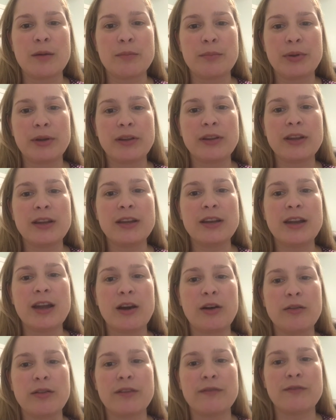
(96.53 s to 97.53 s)
billing and
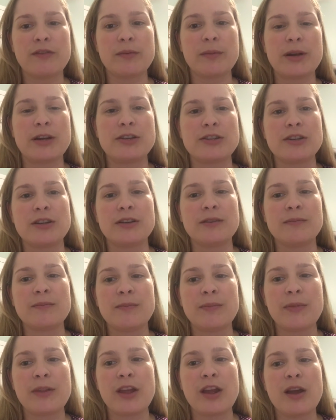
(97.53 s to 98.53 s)
health information,
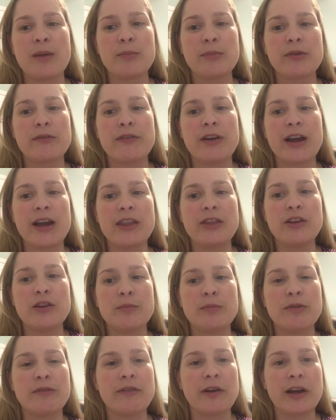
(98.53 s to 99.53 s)
provide their
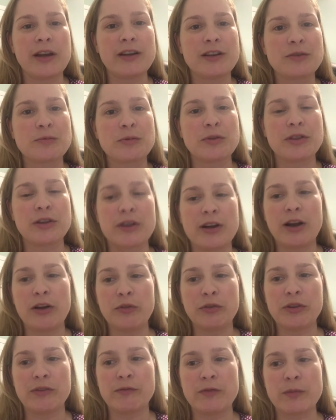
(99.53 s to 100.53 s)
providers with their
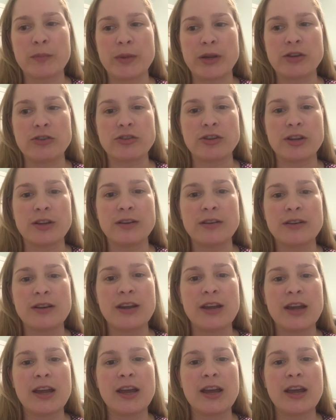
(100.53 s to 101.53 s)
health information,
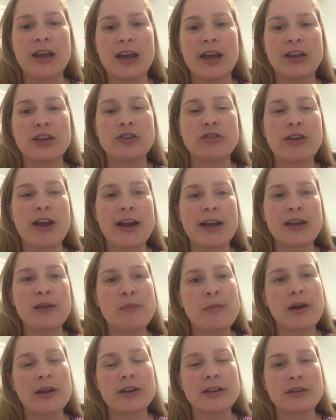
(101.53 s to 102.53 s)
and track
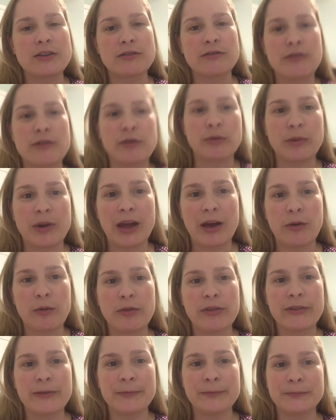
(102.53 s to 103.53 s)
and monitor their own
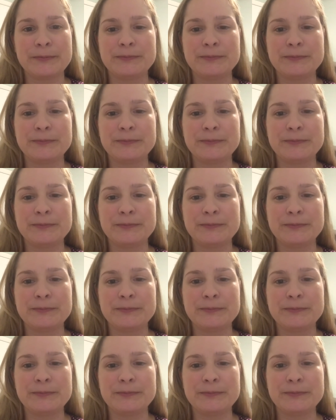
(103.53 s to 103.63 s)
health.